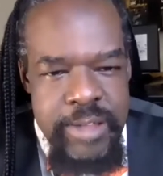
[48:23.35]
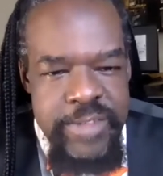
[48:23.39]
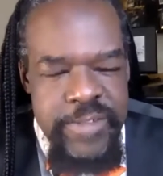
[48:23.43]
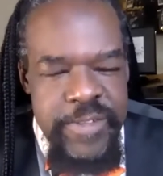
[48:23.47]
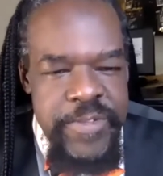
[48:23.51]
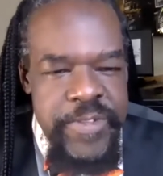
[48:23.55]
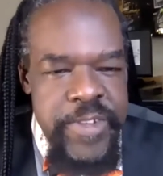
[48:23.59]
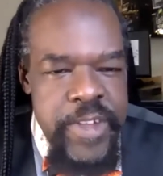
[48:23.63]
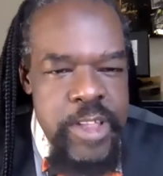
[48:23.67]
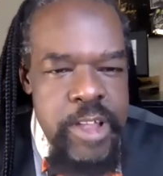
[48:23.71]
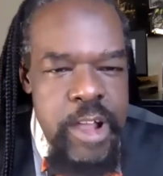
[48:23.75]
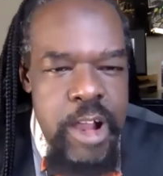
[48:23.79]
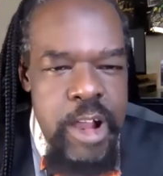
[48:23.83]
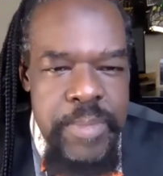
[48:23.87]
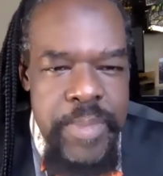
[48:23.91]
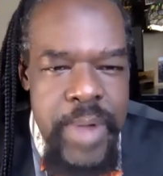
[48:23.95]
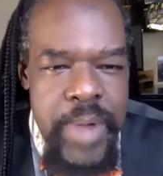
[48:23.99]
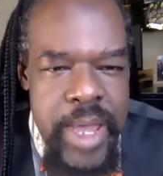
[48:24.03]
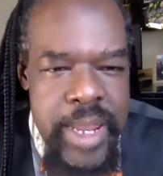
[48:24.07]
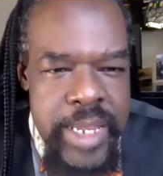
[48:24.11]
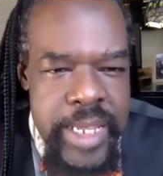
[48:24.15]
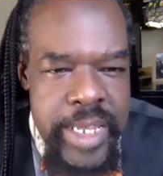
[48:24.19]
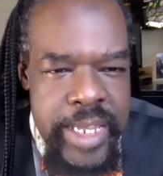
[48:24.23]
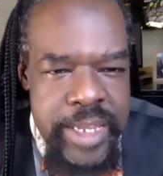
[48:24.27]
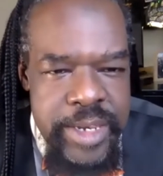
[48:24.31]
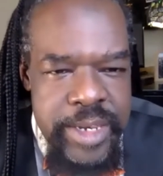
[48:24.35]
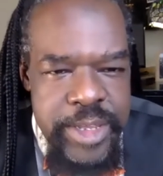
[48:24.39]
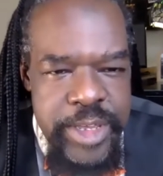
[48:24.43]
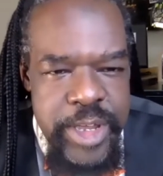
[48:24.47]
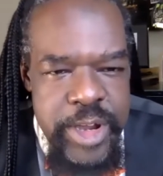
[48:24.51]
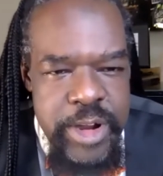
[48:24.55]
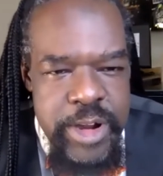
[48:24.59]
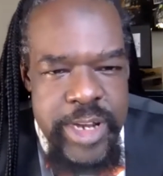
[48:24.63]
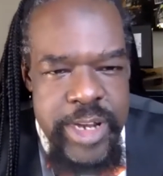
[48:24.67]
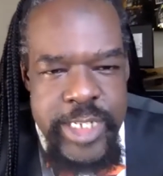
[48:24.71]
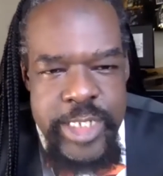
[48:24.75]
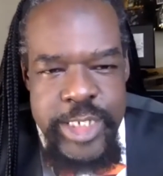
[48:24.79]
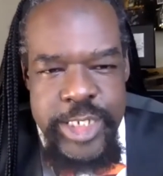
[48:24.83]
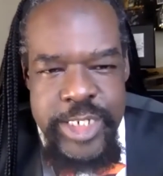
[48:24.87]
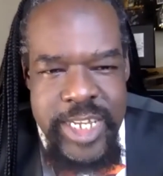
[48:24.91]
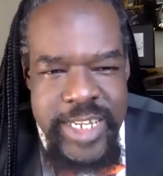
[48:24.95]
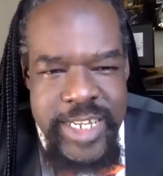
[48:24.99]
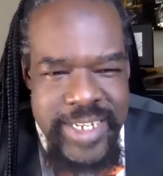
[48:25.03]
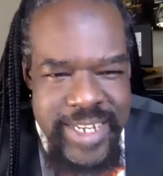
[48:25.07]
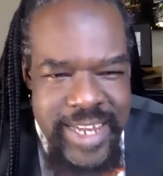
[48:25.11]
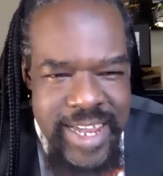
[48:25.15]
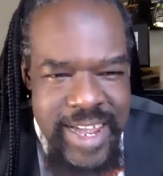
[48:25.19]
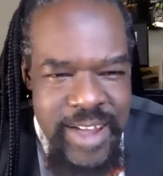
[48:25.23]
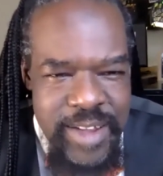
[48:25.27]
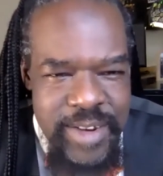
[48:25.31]
The Philharmonic in New York shut
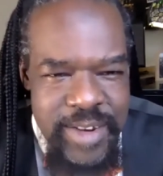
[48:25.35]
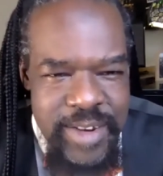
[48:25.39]
down.